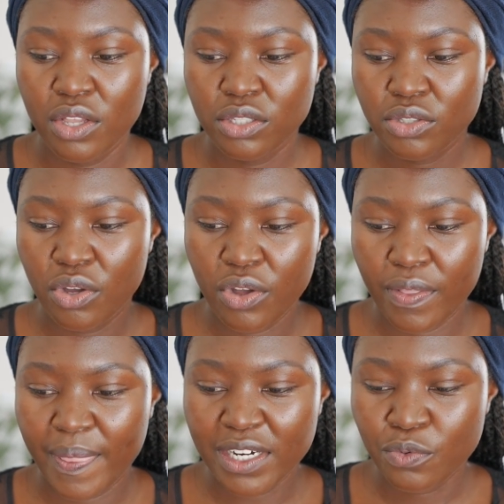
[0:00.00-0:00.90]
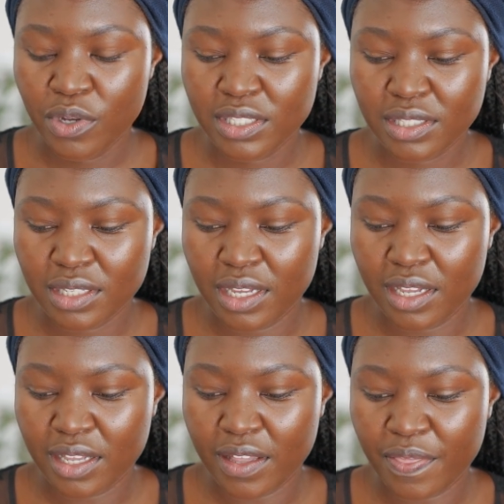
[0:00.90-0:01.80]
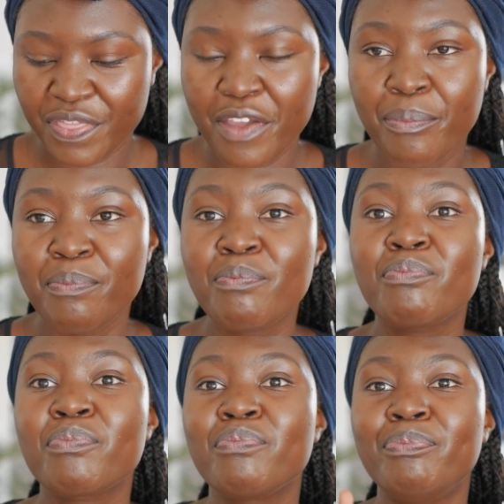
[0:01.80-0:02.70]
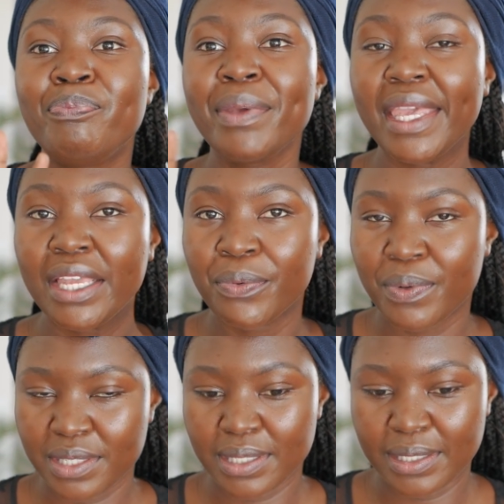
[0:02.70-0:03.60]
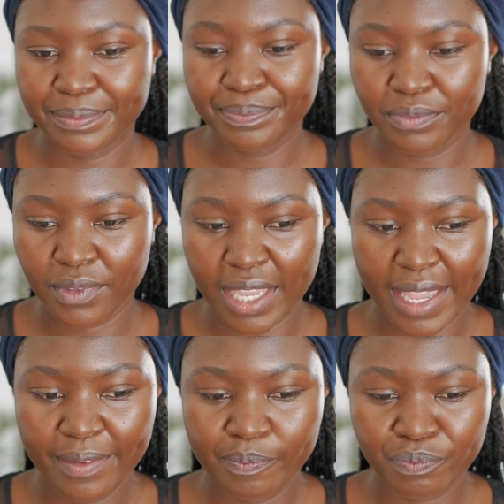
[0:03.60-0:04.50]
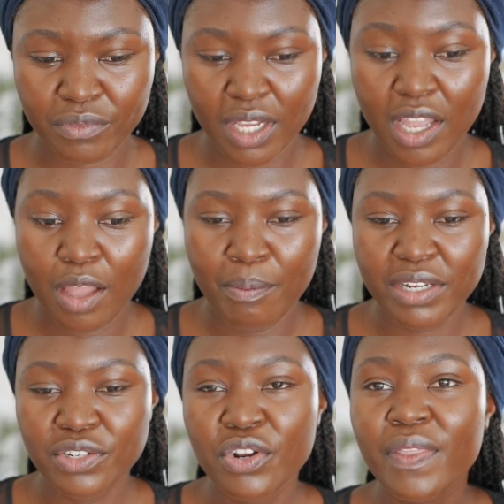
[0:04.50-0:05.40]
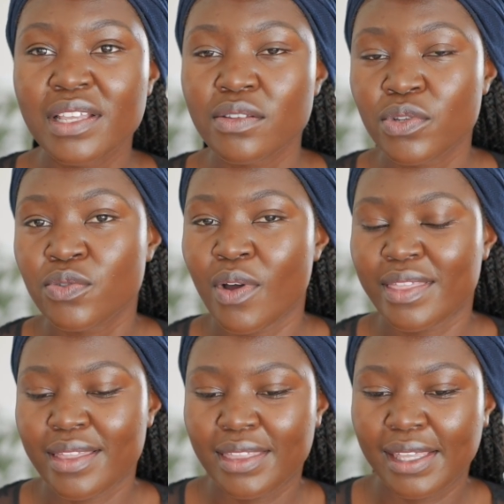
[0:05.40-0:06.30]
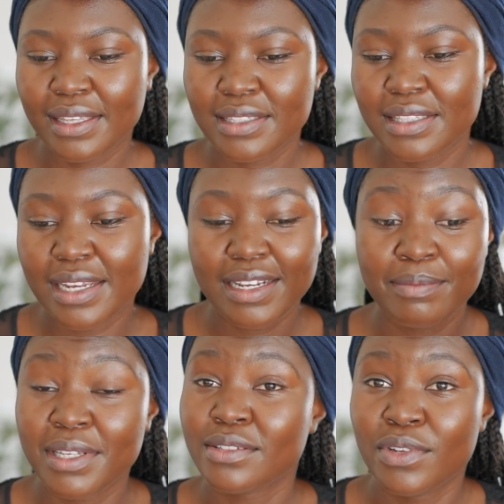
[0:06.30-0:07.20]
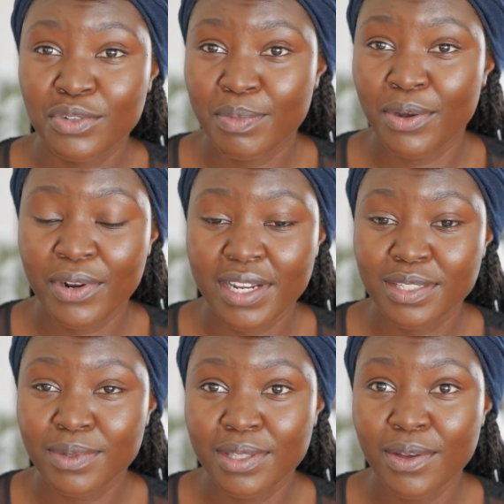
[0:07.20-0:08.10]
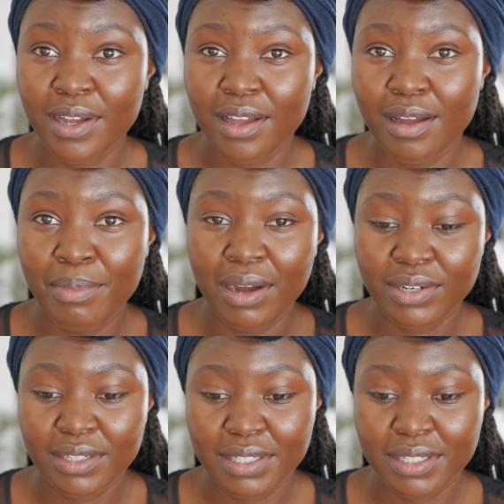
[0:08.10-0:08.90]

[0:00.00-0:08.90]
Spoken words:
So that was the big reason, okay? But you know, there's also other things that I'm just going to be honest with you about.